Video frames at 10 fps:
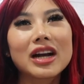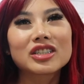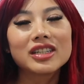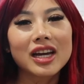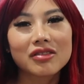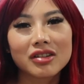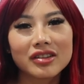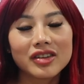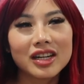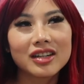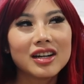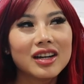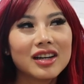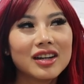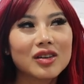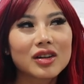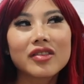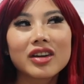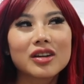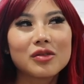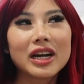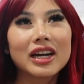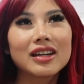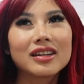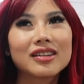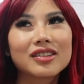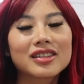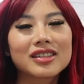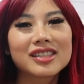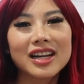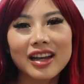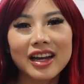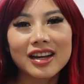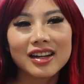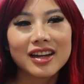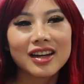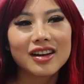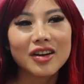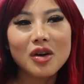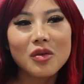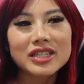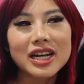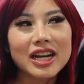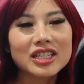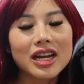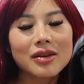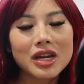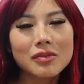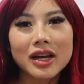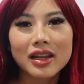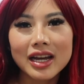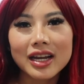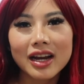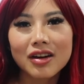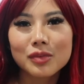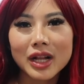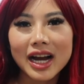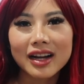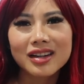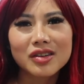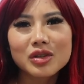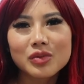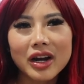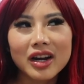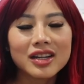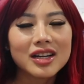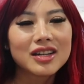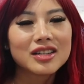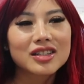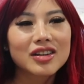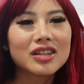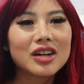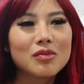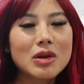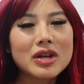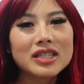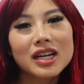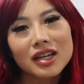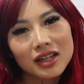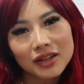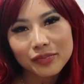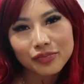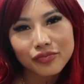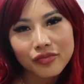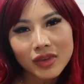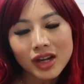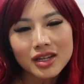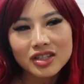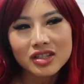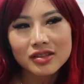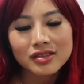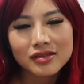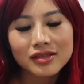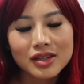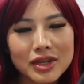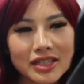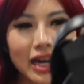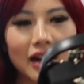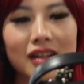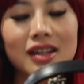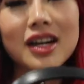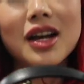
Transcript: actually getting rid of it or giving it away or selling it. And all the ones I actually end up keeping and liking are black, and I always wear it. So I don't know, maybe it's like, it's just in my style.